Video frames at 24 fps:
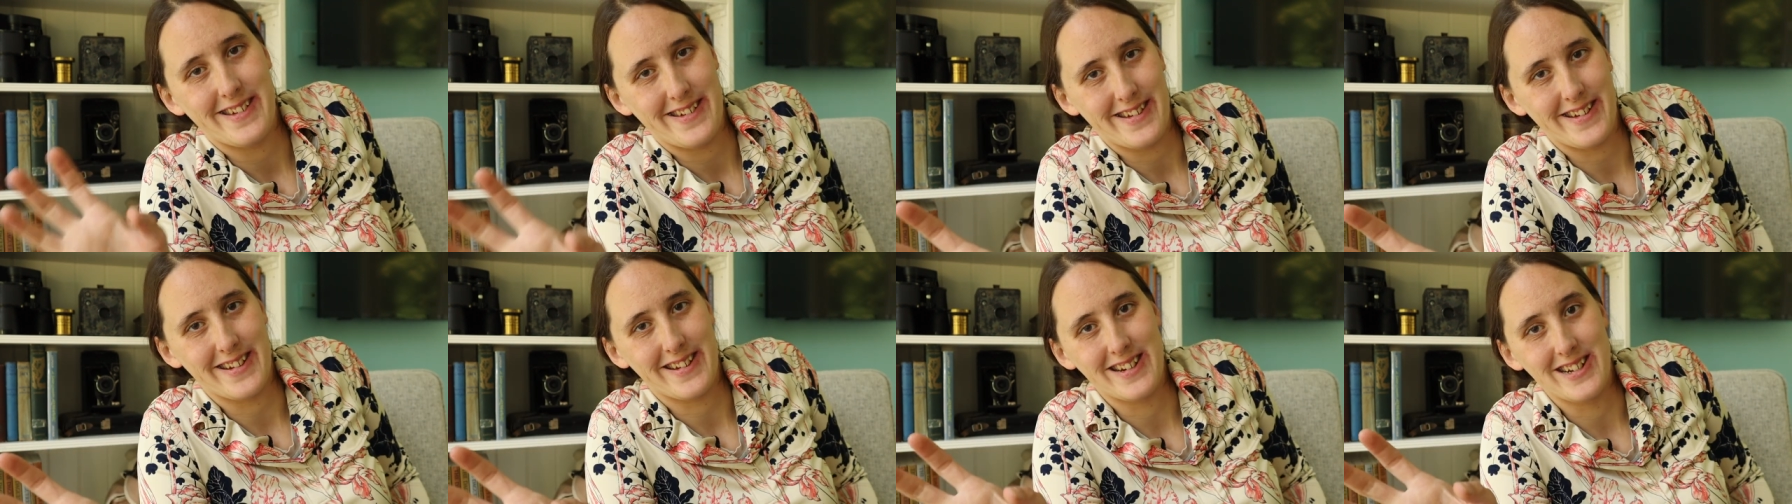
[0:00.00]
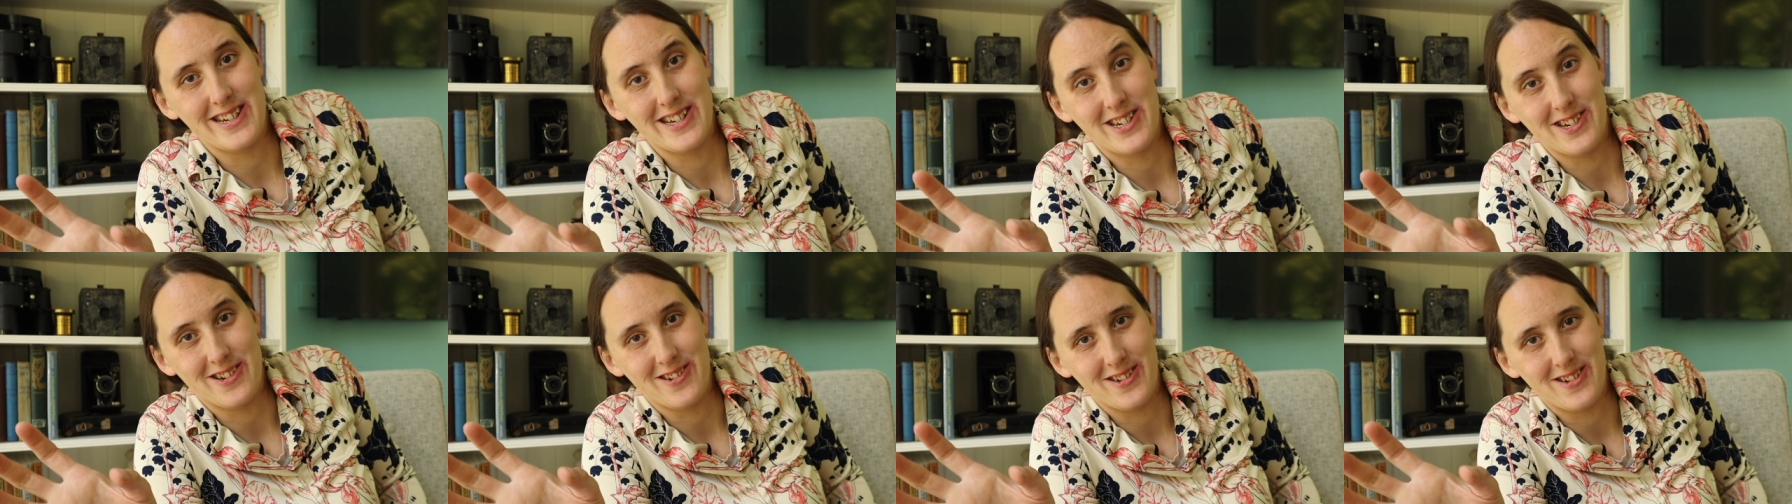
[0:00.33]
I
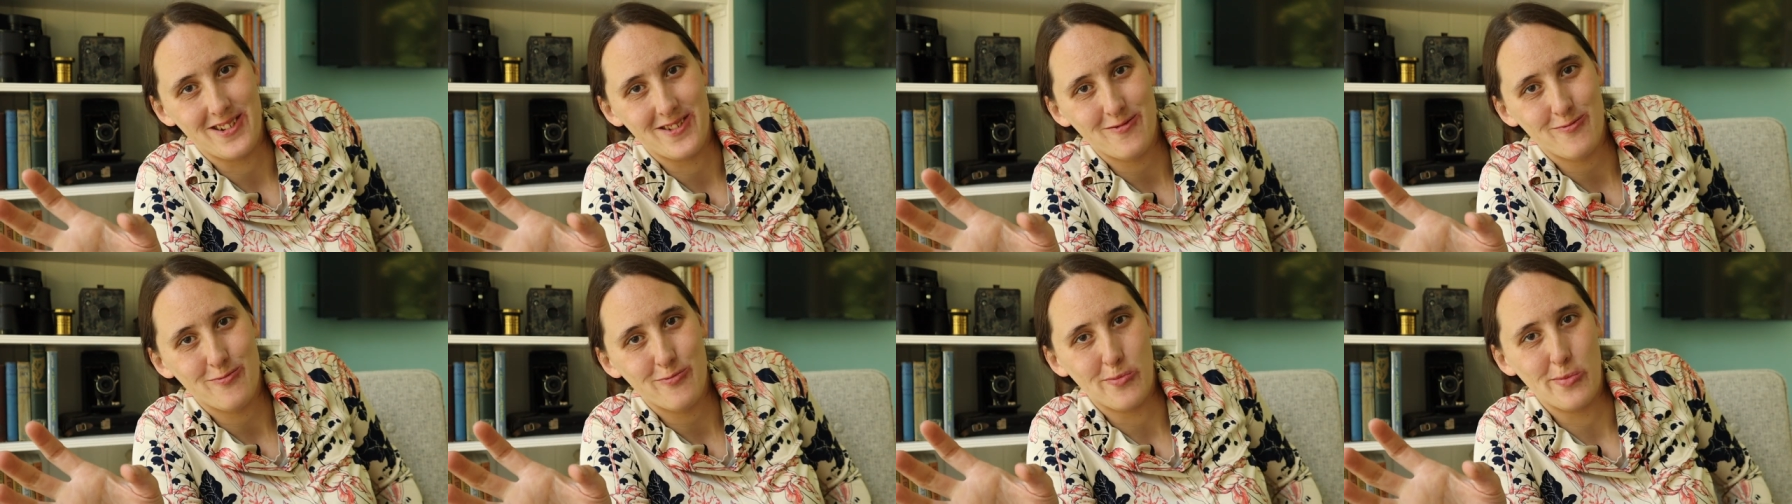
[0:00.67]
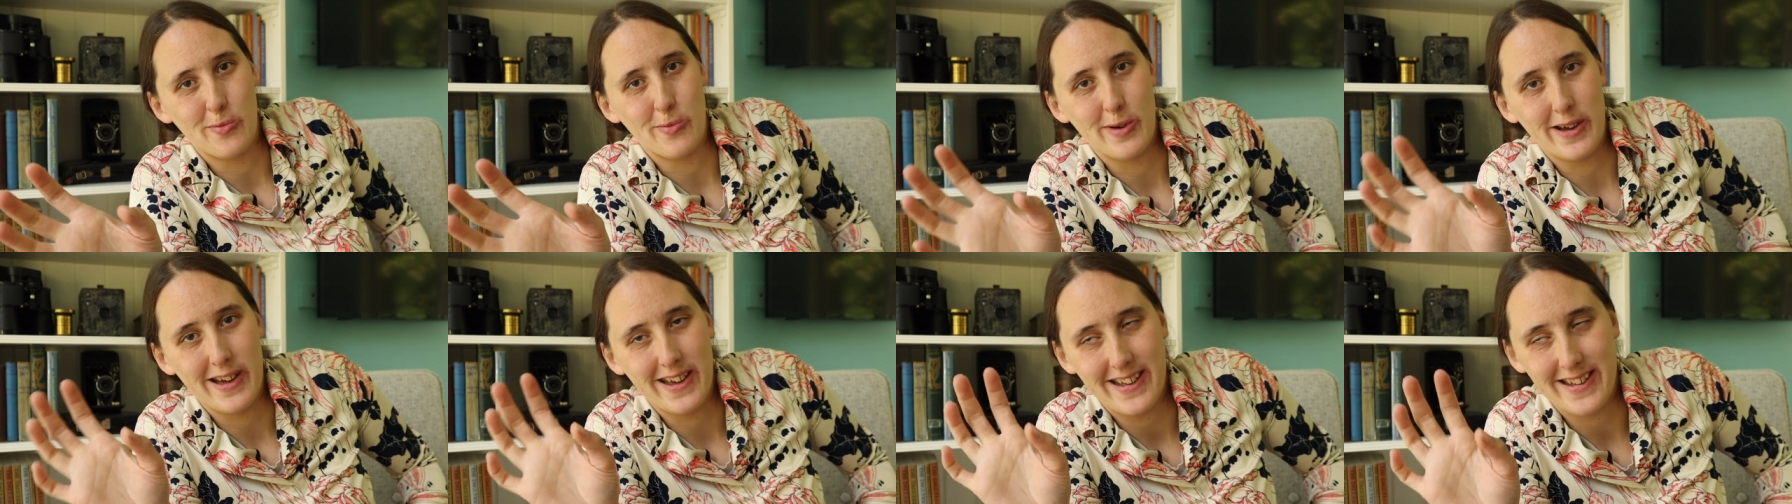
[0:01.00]
can show you,
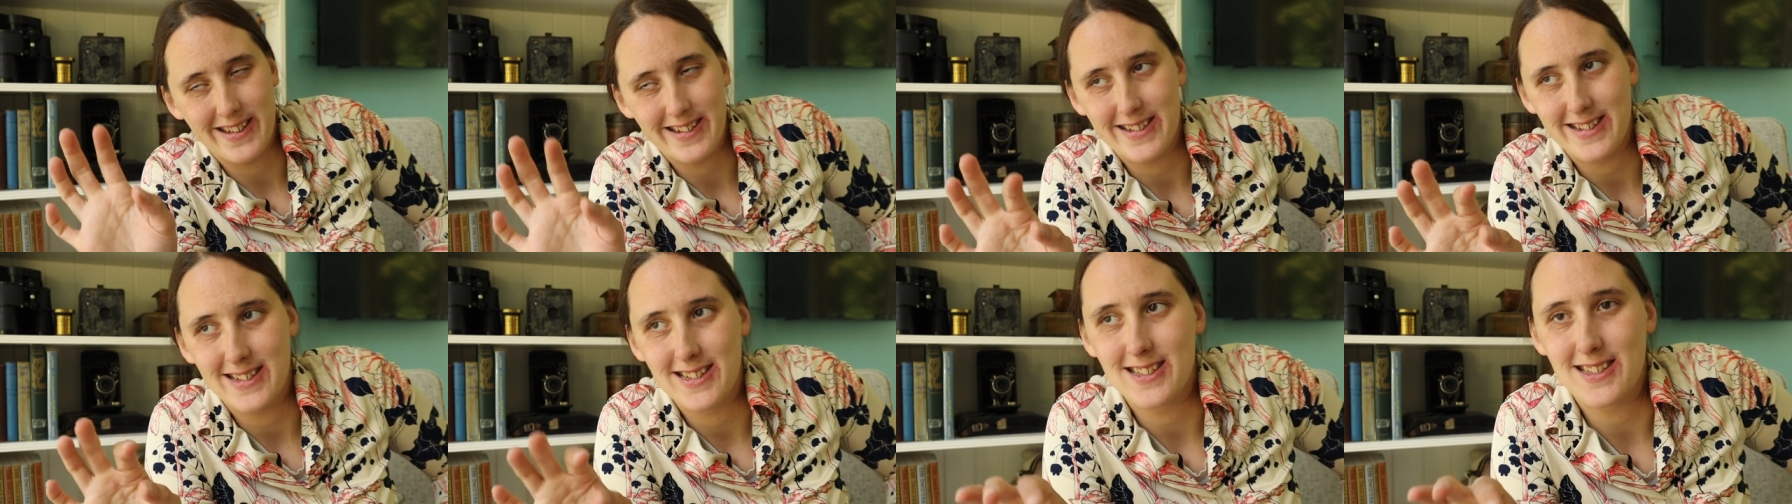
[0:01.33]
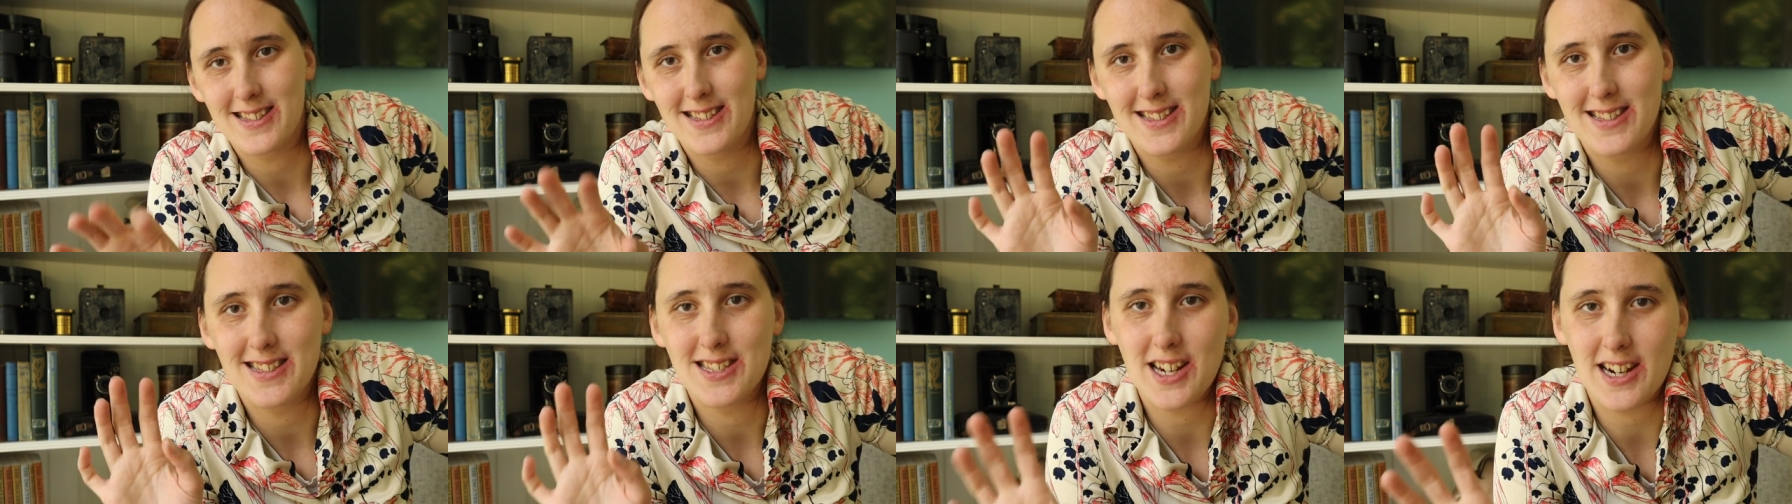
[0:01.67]
but
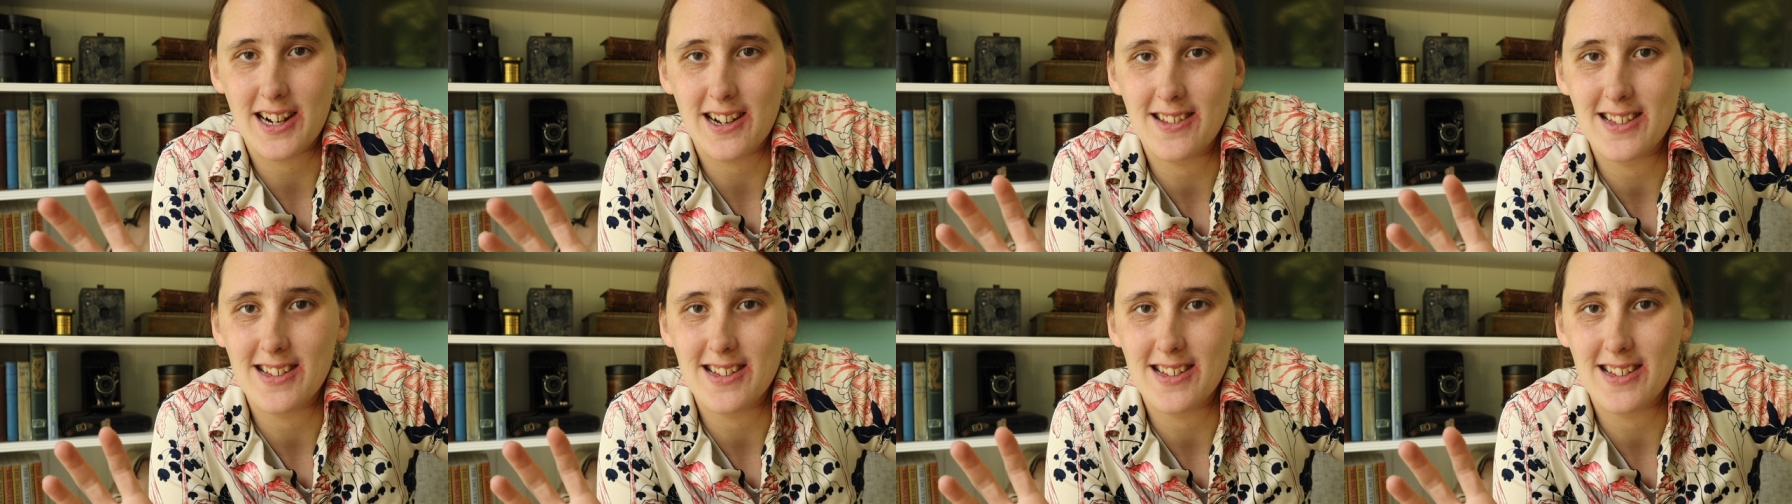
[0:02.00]
check